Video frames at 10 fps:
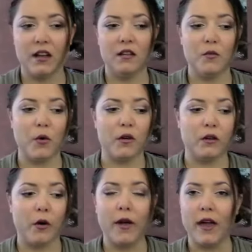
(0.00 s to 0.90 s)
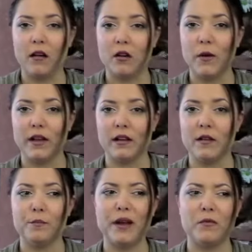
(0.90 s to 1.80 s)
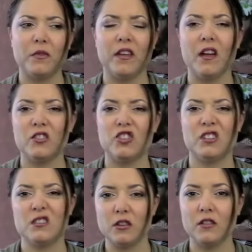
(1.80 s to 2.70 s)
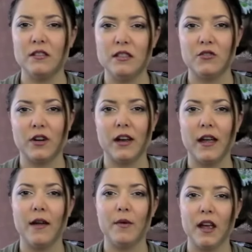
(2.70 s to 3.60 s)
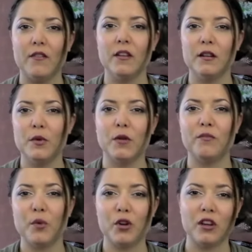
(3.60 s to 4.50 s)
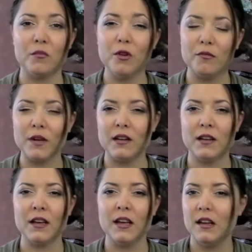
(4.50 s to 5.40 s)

and you want to go out quickly but without just totally straight hair but have a little bit of body and movement in it,